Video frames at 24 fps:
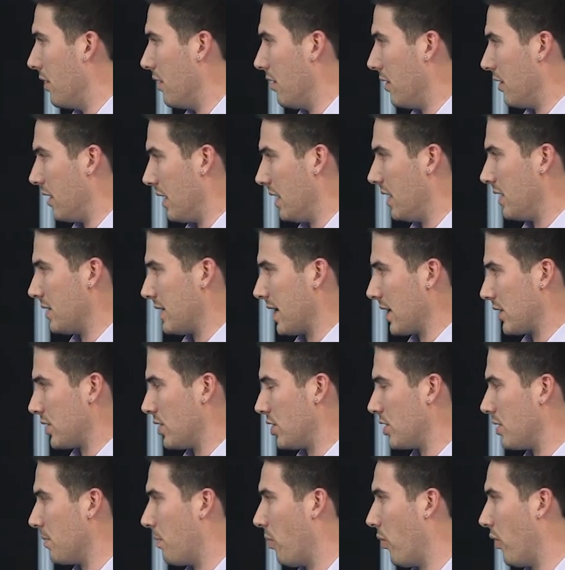it is actually
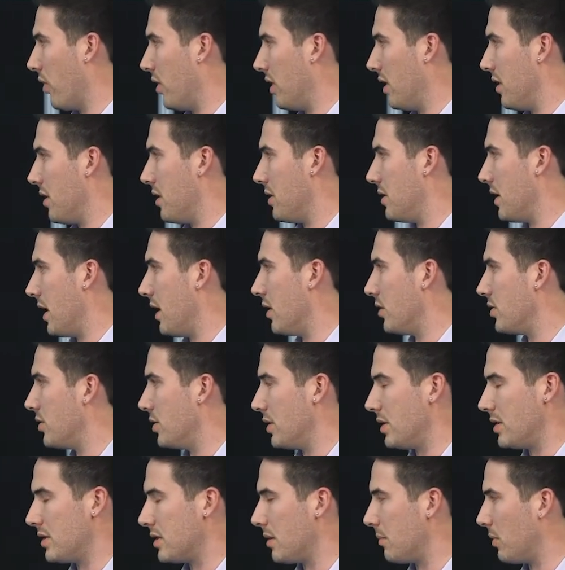supported in the data. So
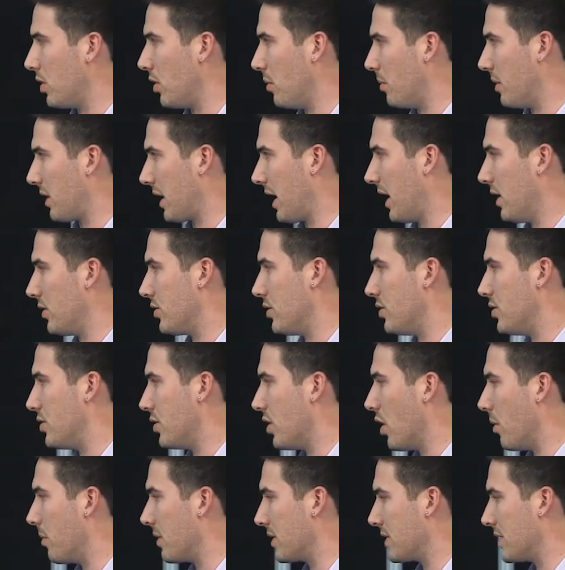this is some human cancer
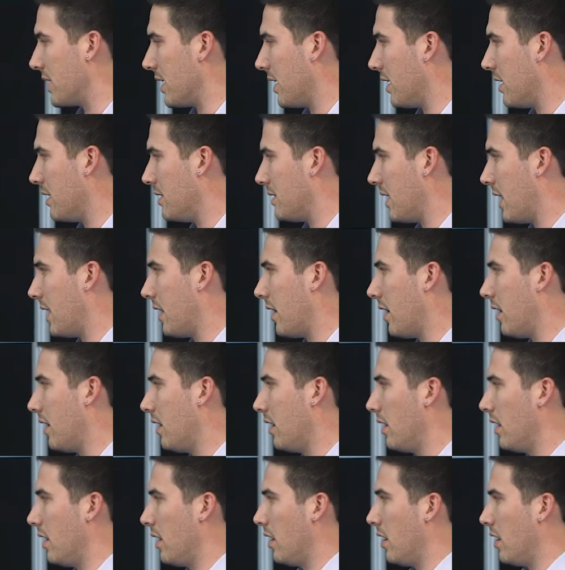genomics data,
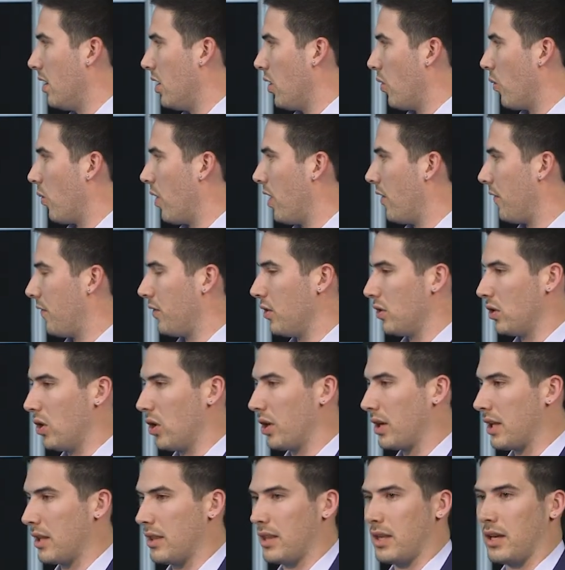where if you
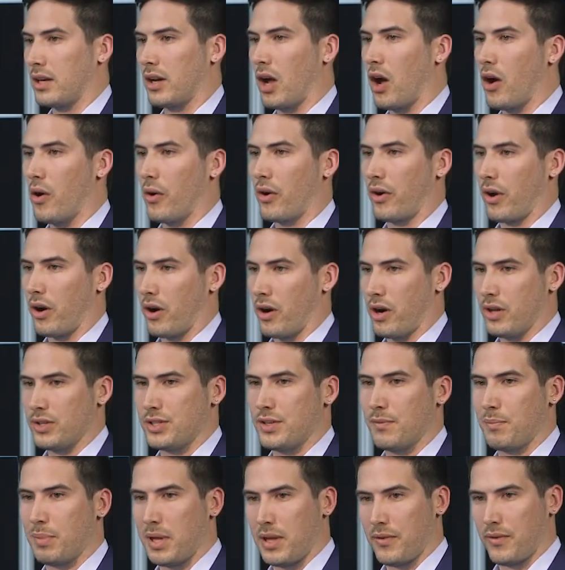look at the co-occurrence
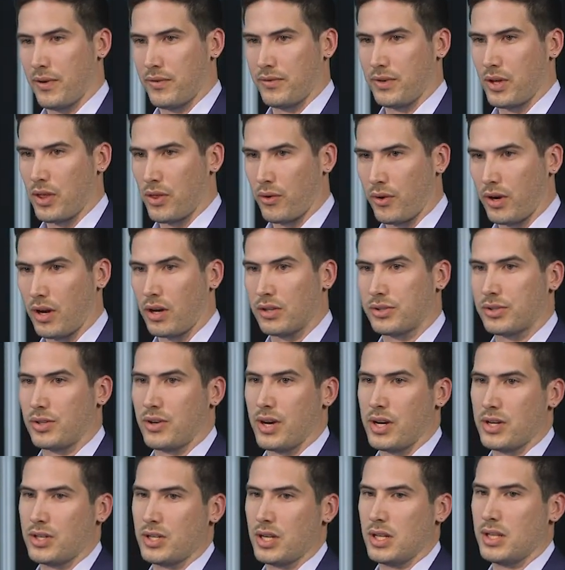of P53
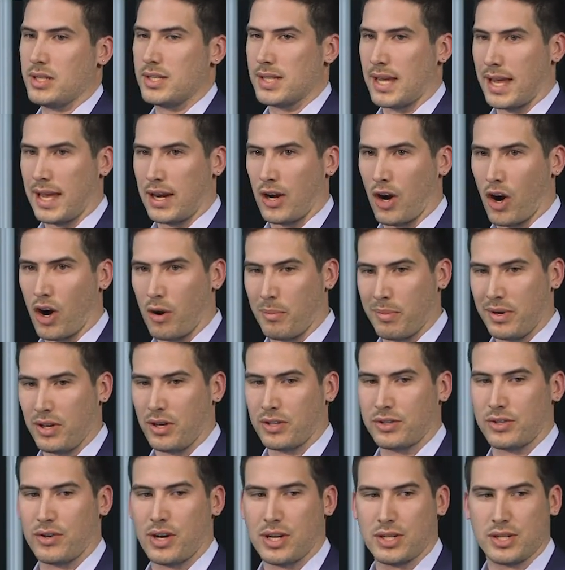alterations and RB
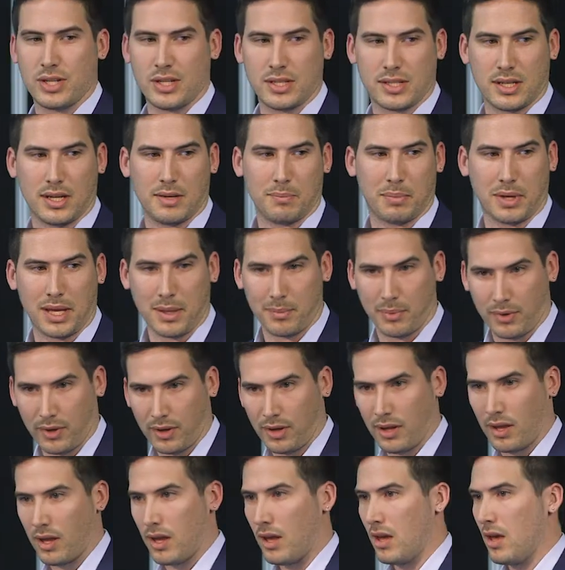alterations in
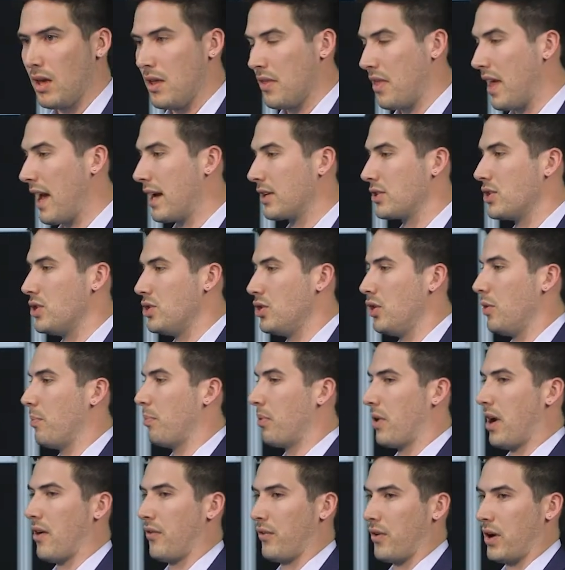people, they actually do
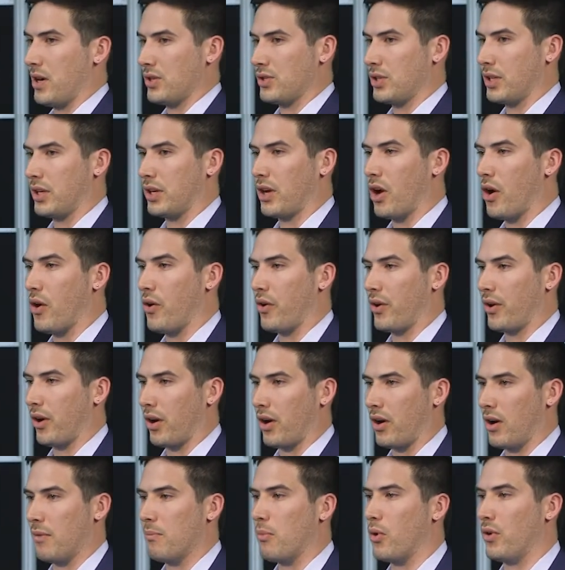preferentially
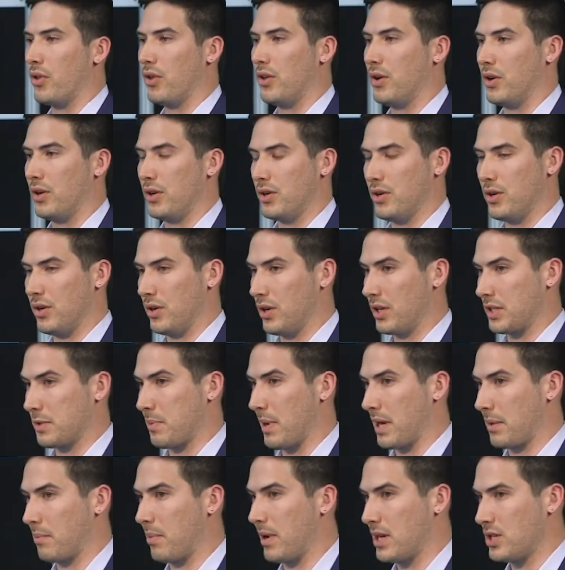co-occur more than you'd
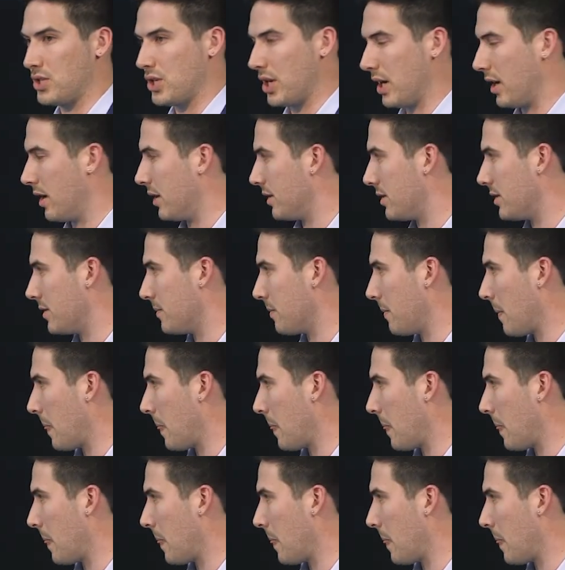expect by chance.